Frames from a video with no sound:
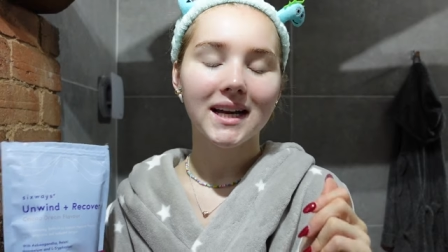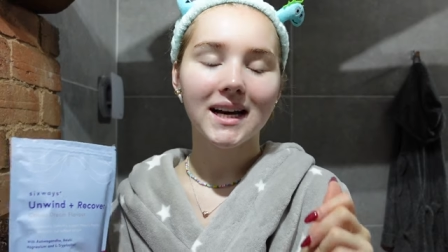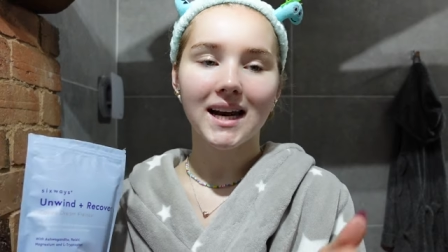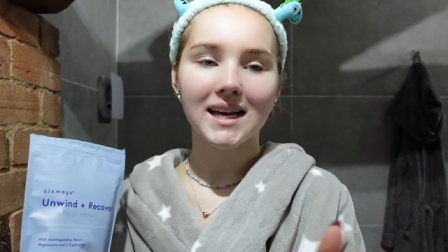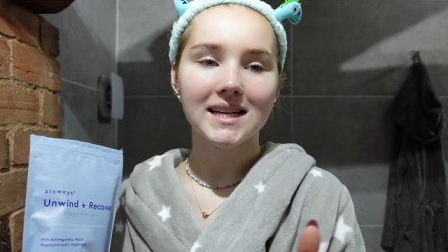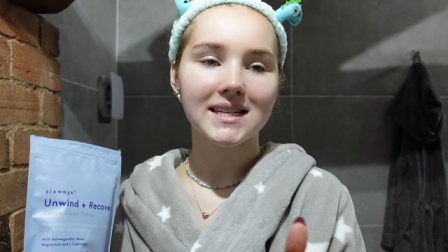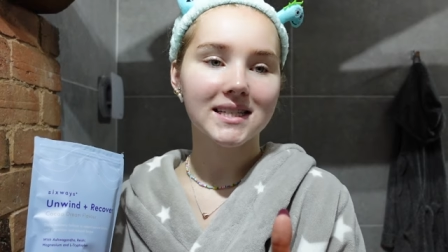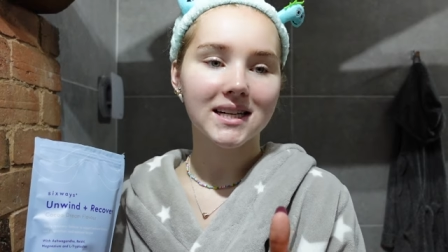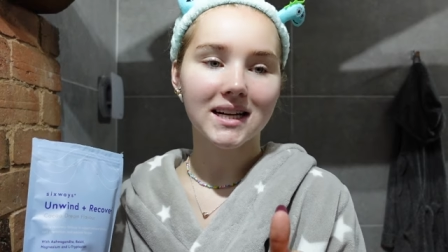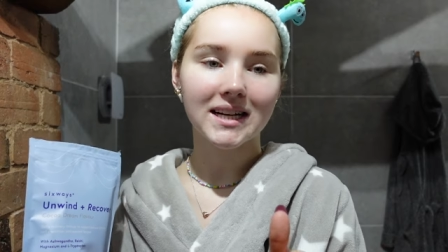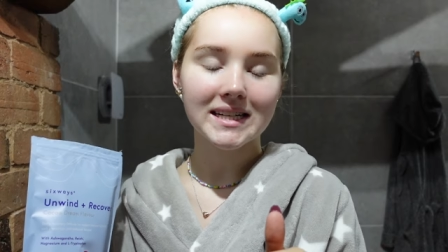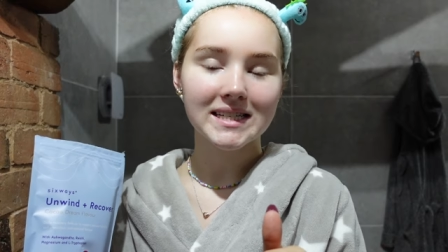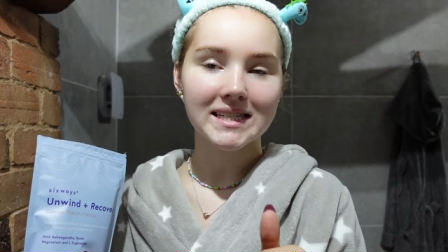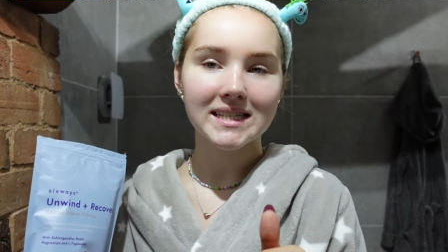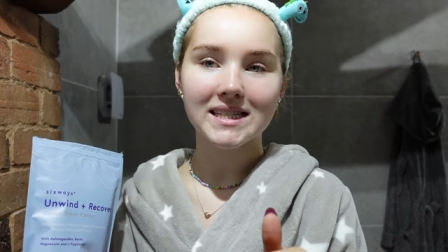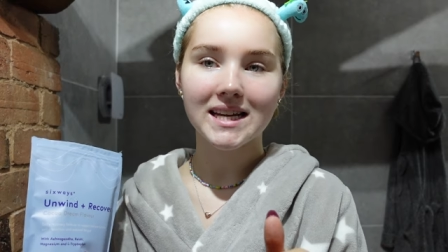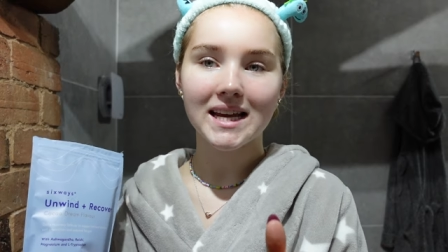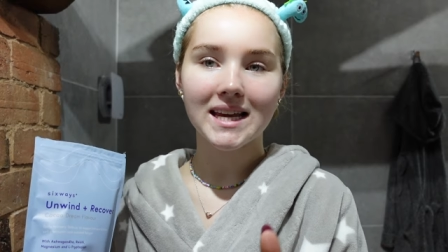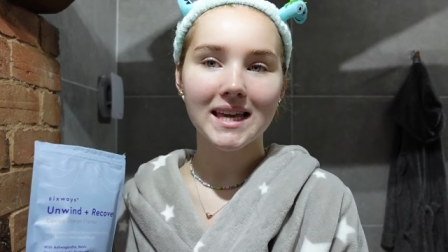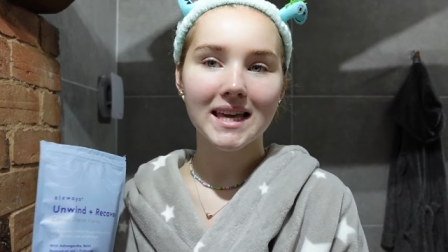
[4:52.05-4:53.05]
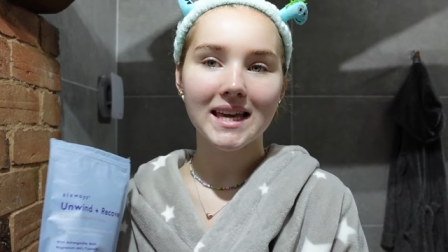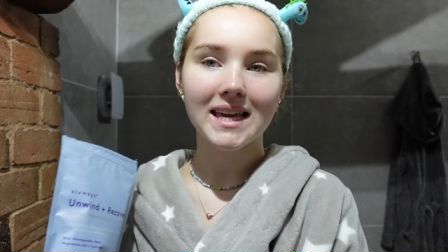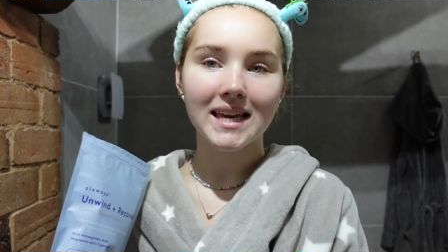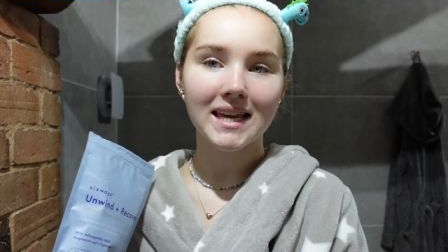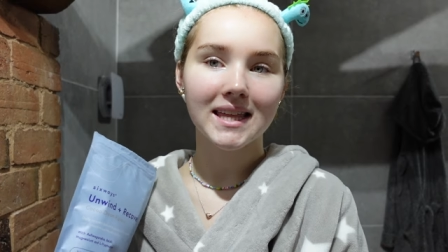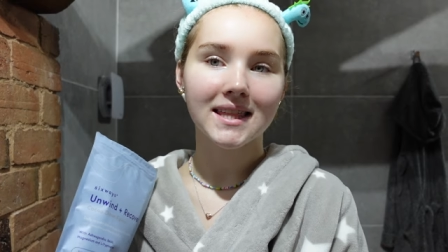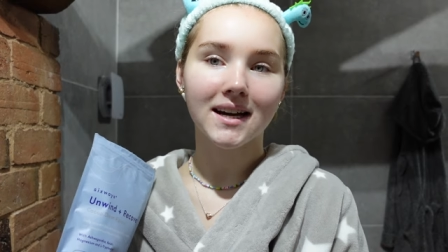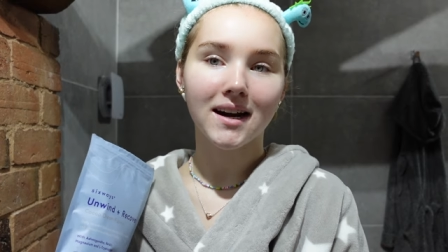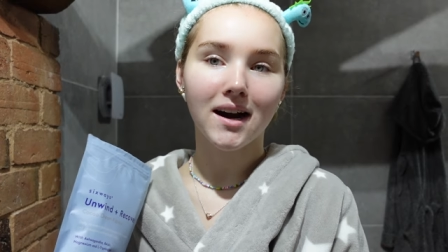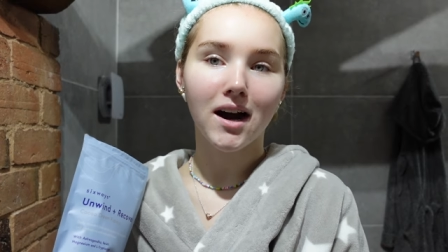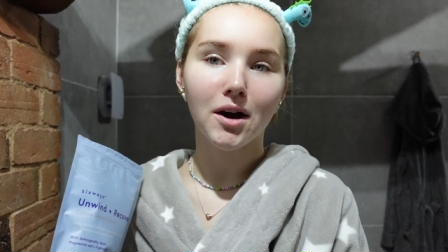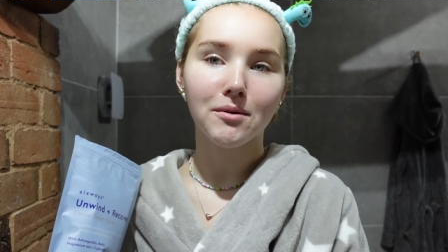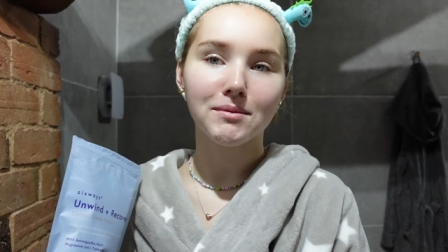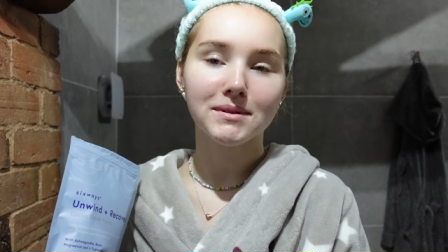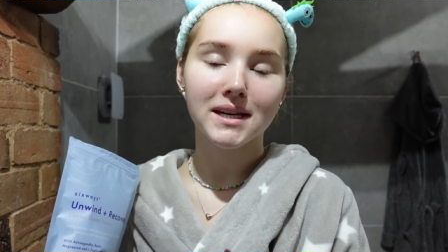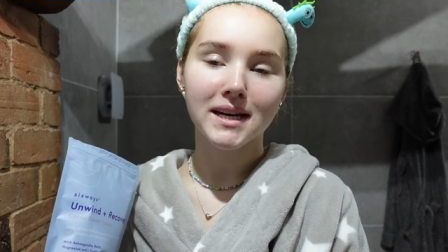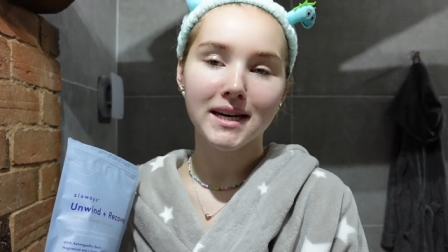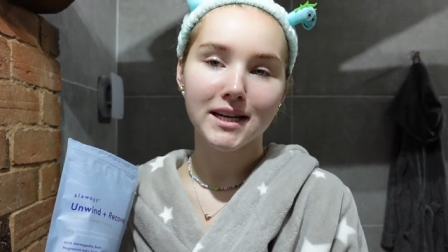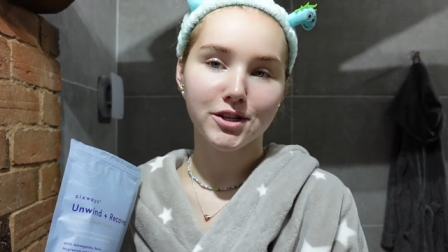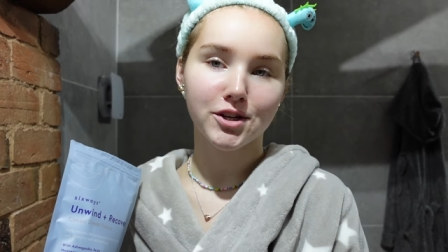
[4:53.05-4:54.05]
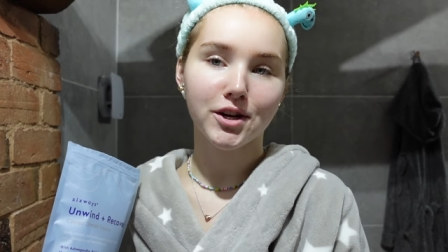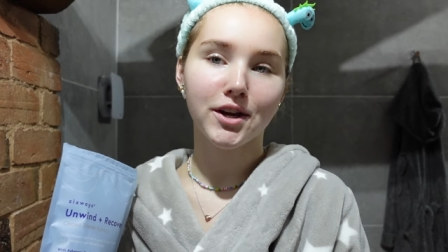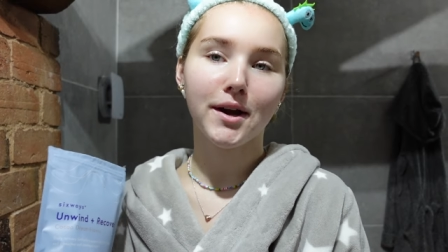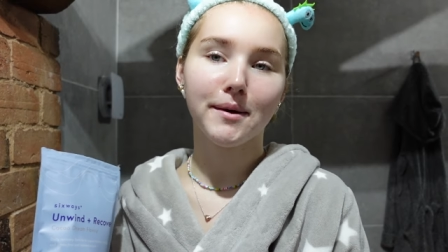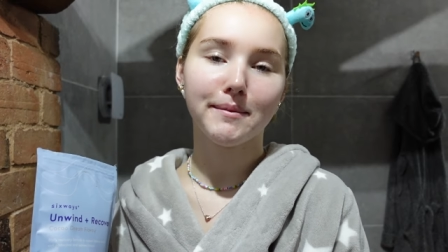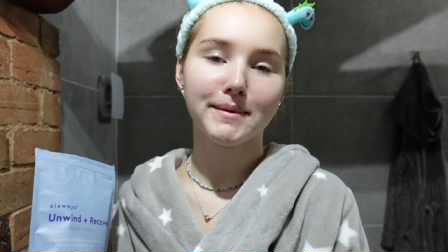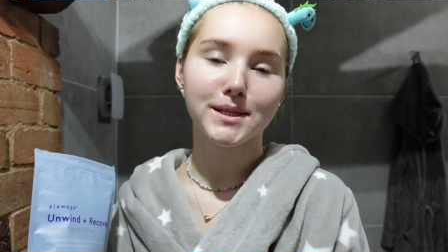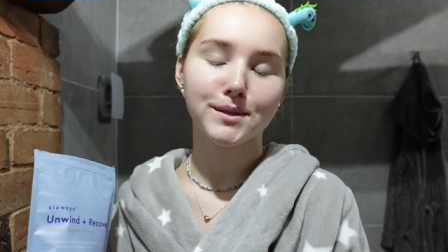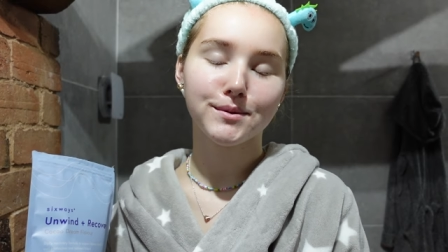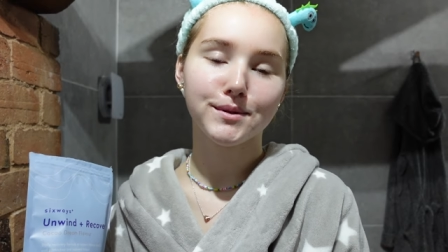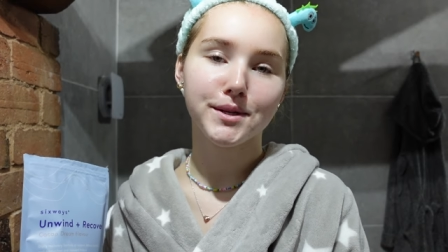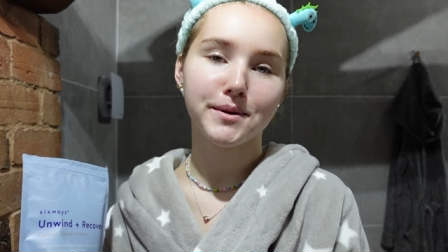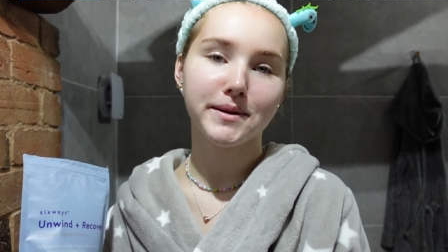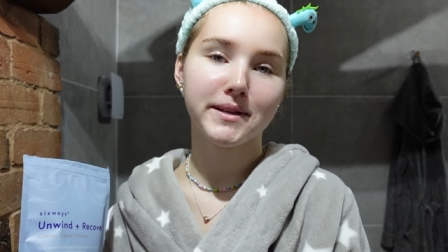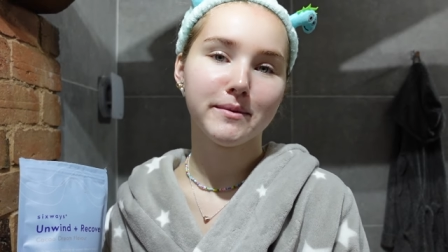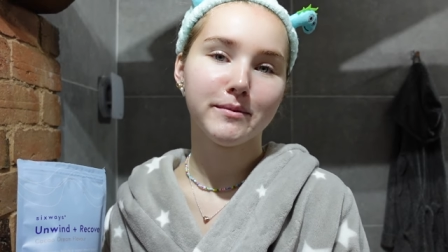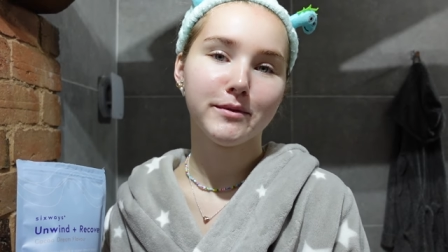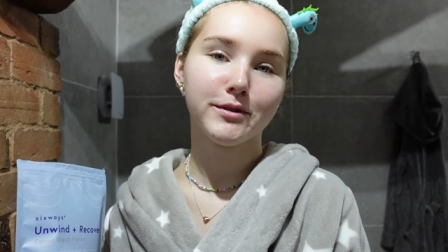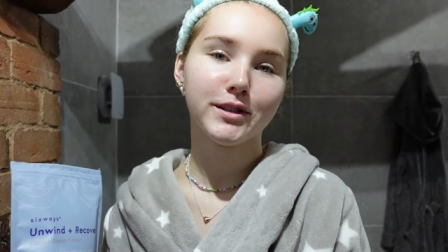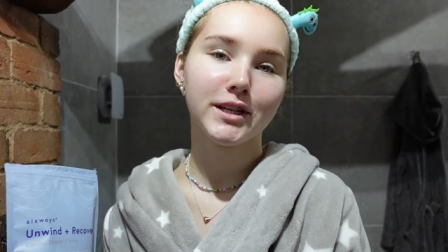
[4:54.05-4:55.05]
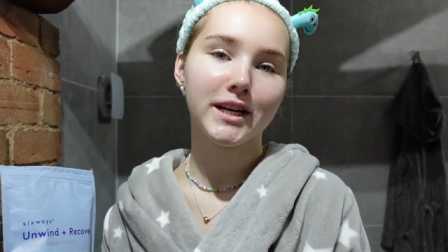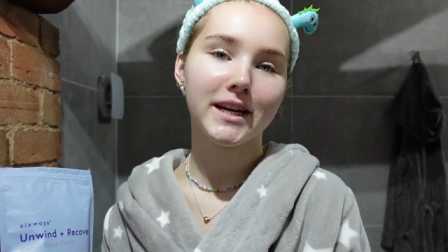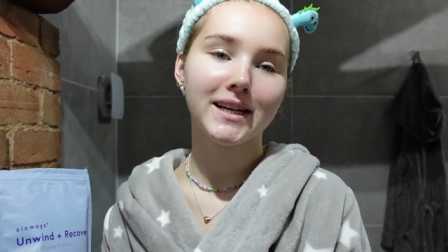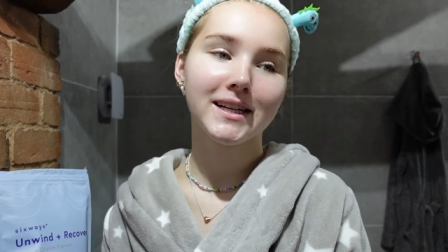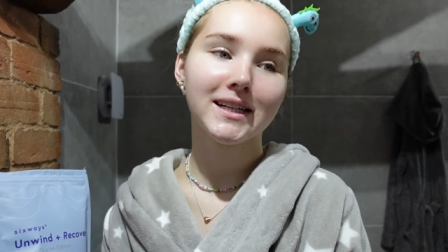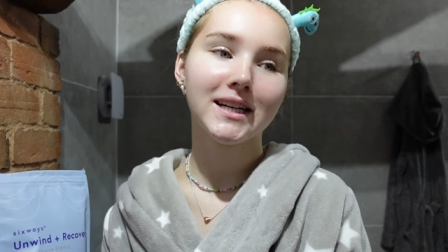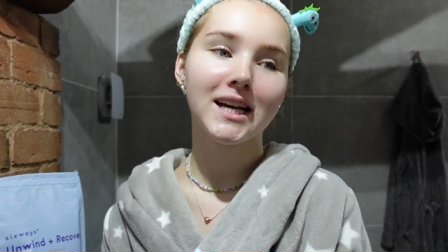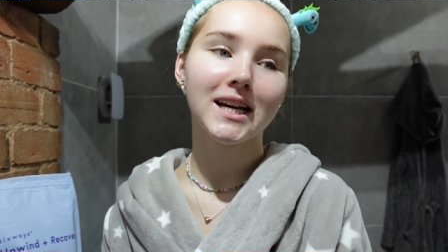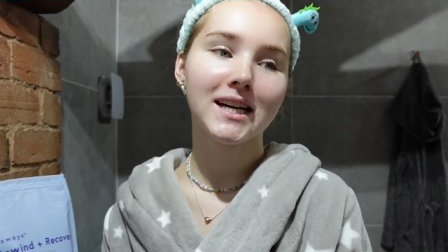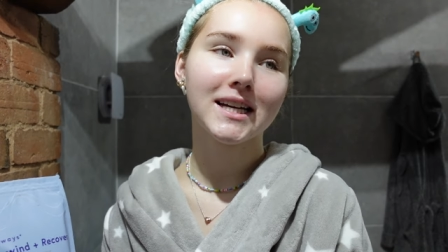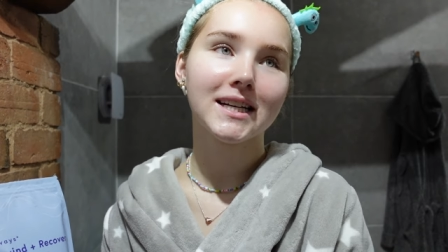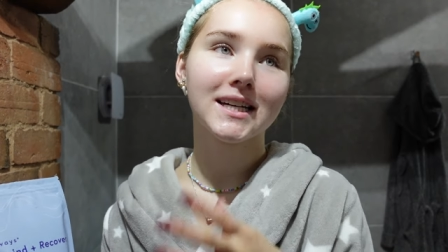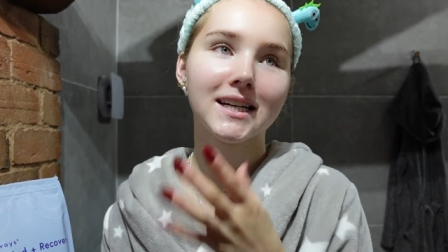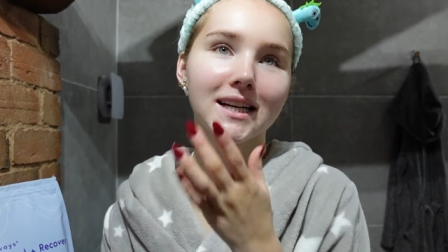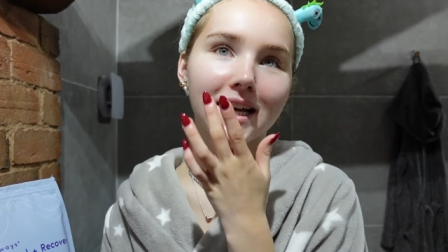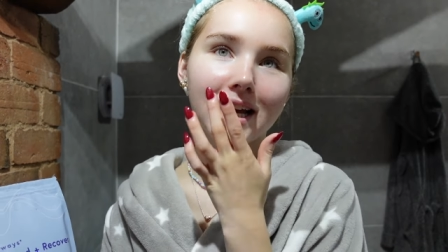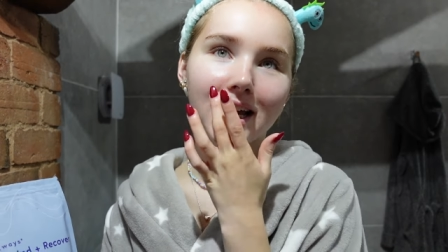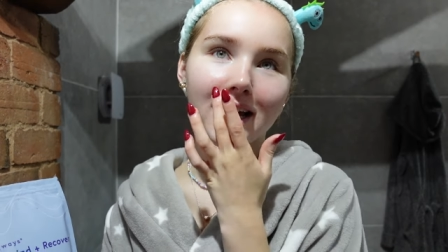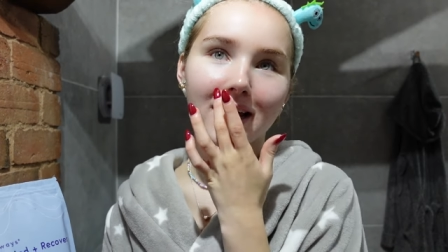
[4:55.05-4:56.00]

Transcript: Last night I didn't take either. I was literally up until 2 in the morning, like